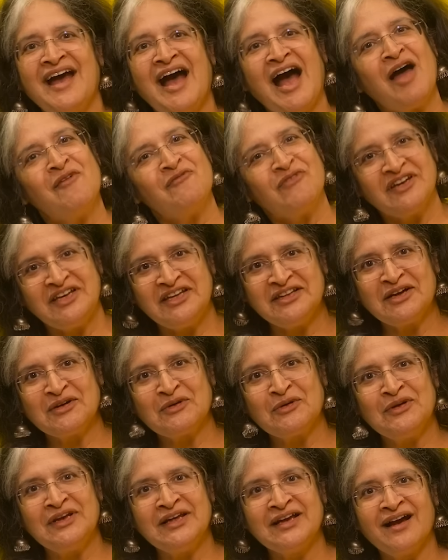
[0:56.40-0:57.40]
I'm Vanita
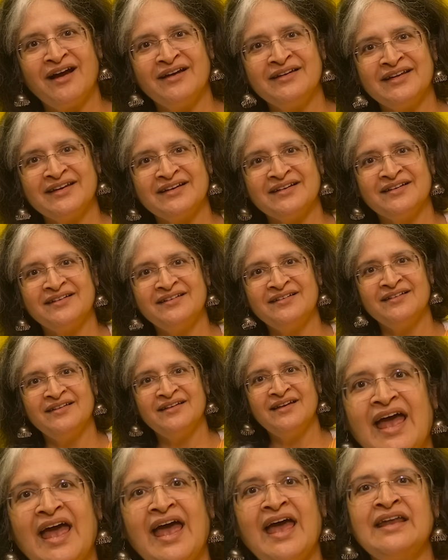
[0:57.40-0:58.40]
Kohli Khandekar,
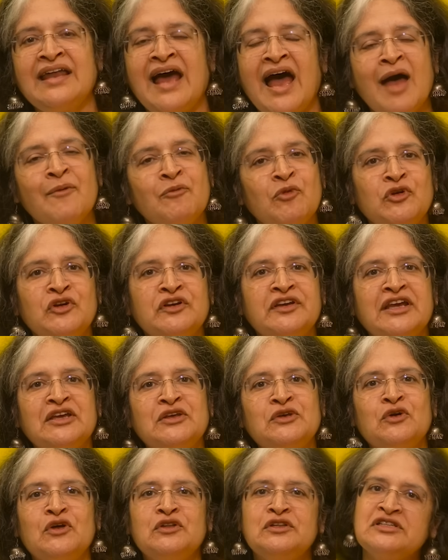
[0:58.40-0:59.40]
and I'm going to
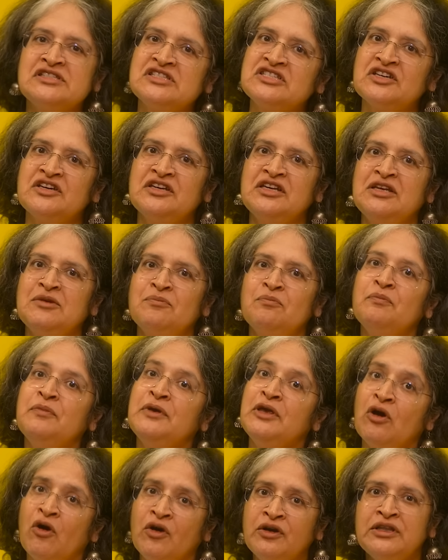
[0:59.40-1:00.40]
take you on this journey
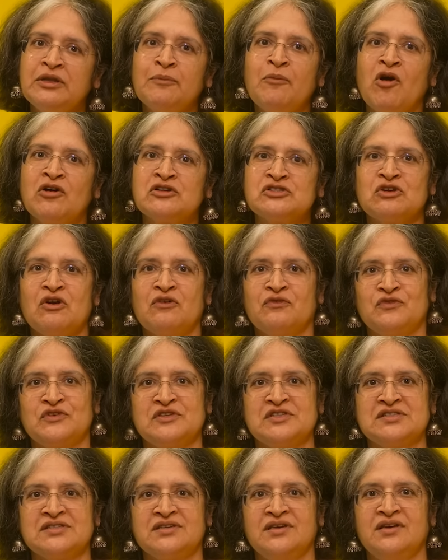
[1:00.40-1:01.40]
beyond the box
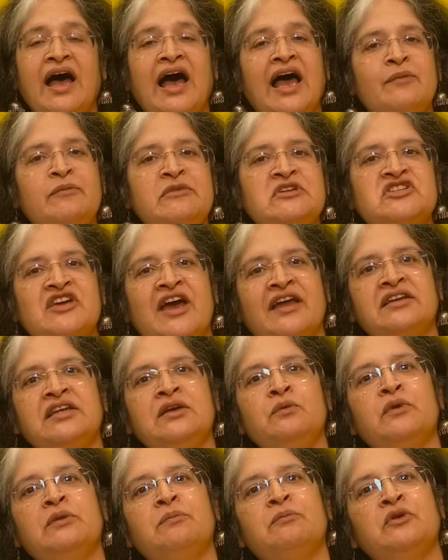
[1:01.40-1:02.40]
office. I'll be
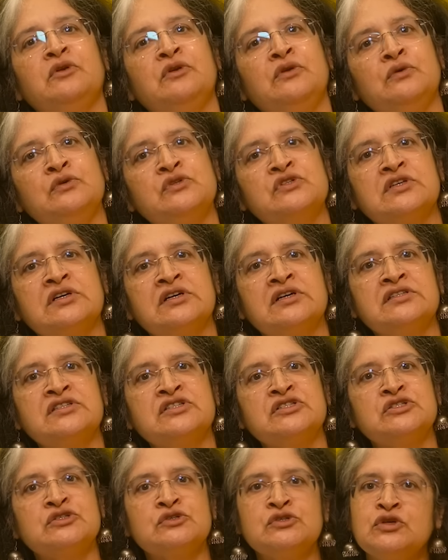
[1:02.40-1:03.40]
chatting with producers,
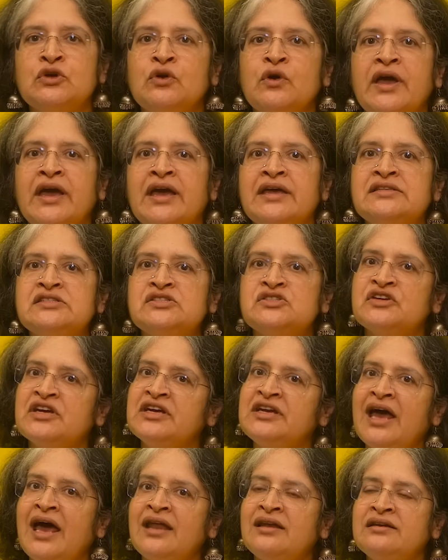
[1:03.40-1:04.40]
studio heads,
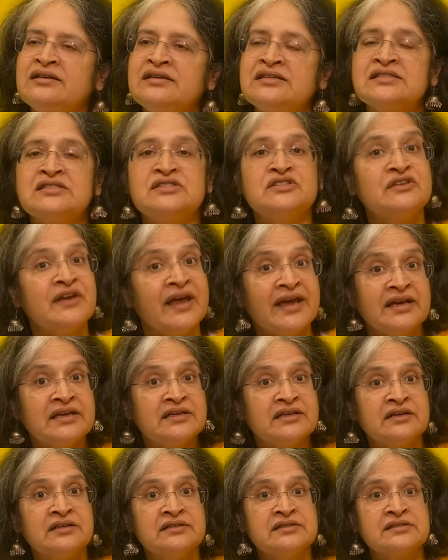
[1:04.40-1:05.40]
trade analysts,
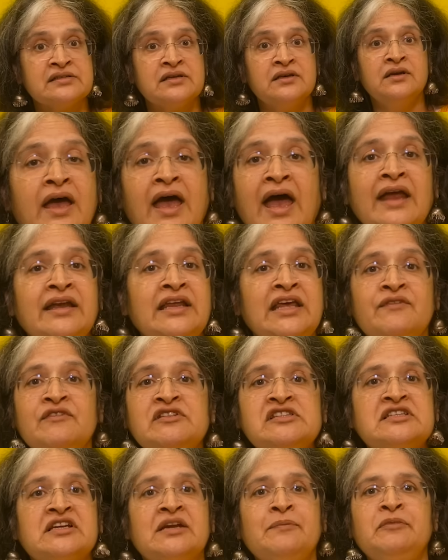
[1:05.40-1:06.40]
directors, and
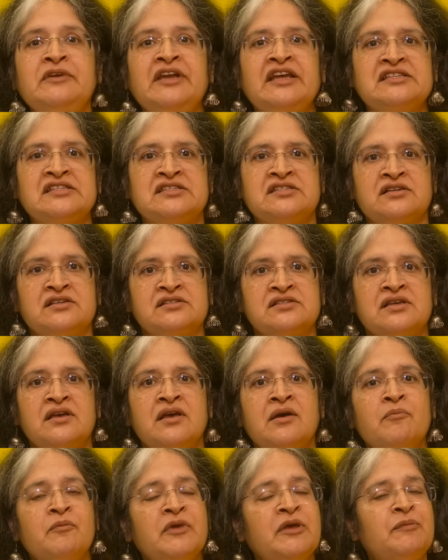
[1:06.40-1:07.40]
even script testers
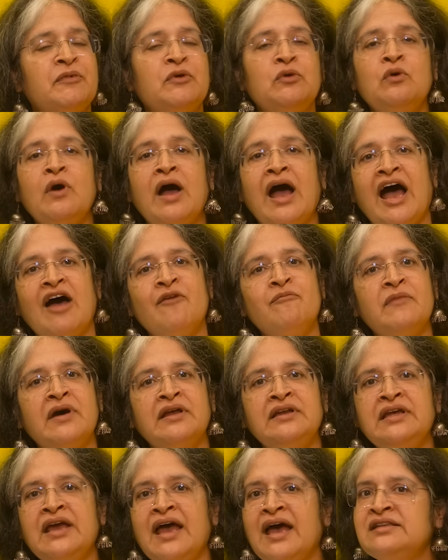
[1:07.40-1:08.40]
people who have
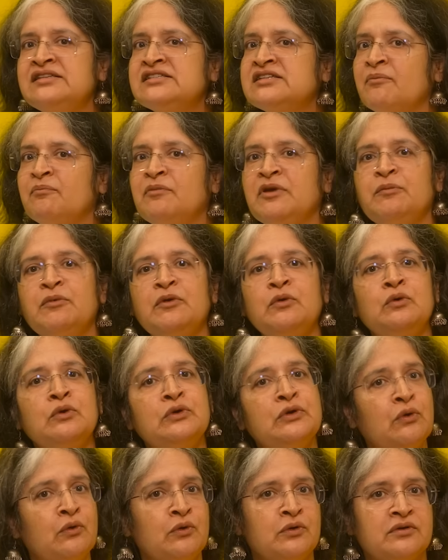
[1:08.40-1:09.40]
money and some people who
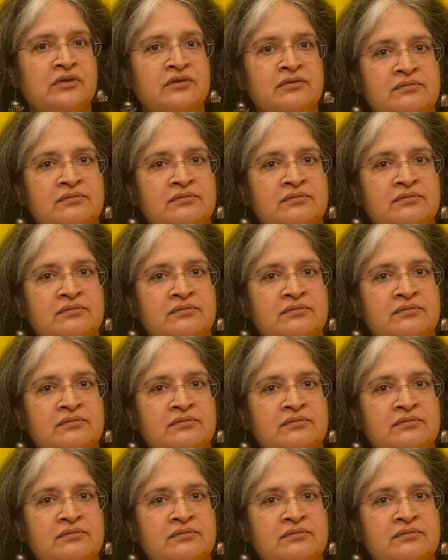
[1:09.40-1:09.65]
don't.